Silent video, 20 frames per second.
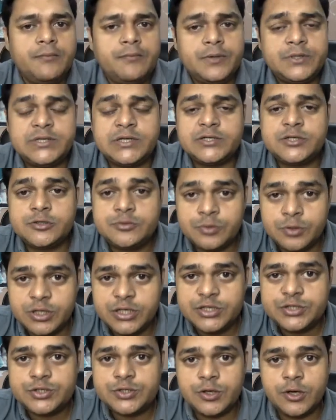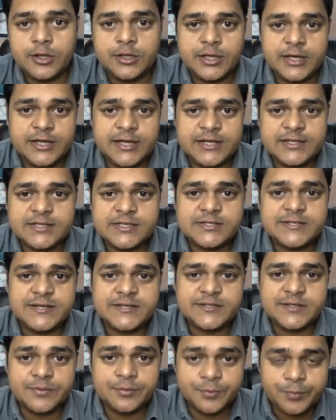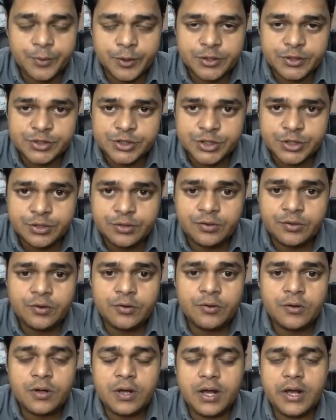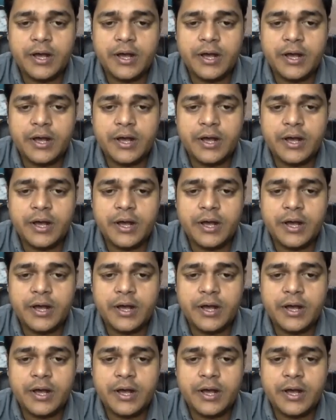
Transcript: We successfully installed the Esxi 7.0